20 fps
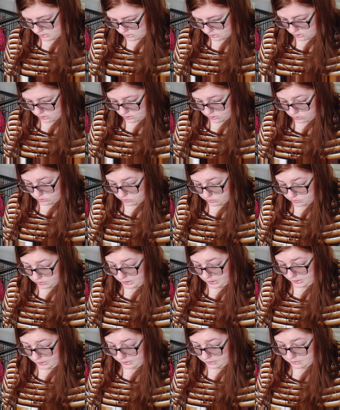So
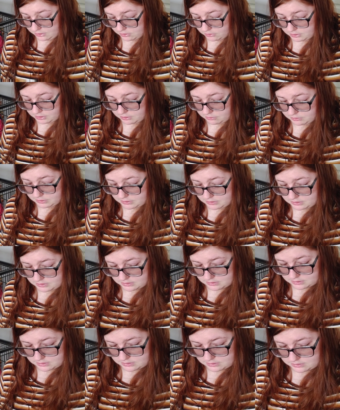I had known he
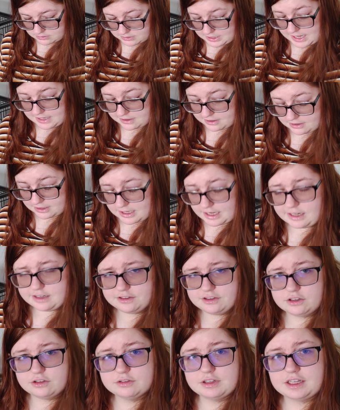was technically I
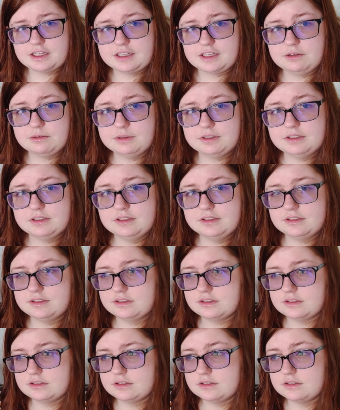had known that he
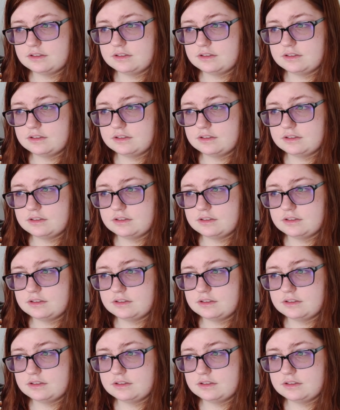was